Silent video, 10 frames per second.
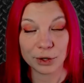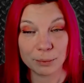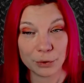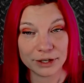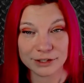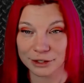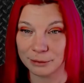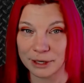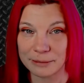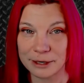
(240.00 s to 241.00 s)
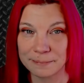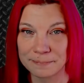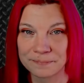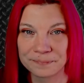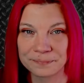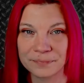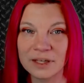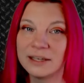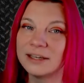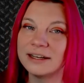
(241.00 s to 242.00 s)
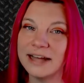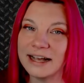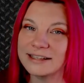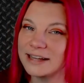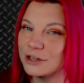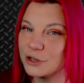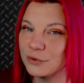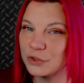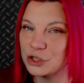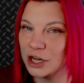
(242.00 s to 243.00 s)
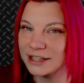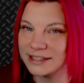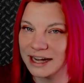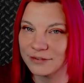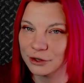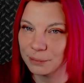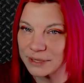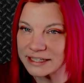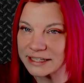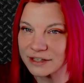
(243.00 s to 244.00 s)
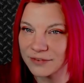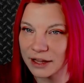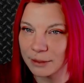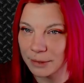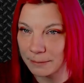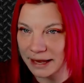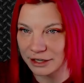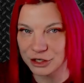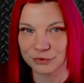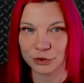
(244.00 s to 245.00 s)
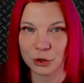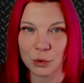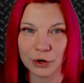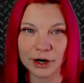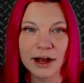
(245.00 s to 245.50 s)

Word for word: point turn minimum. Next, I drove with John Stafford, Business Development Manager for CORE,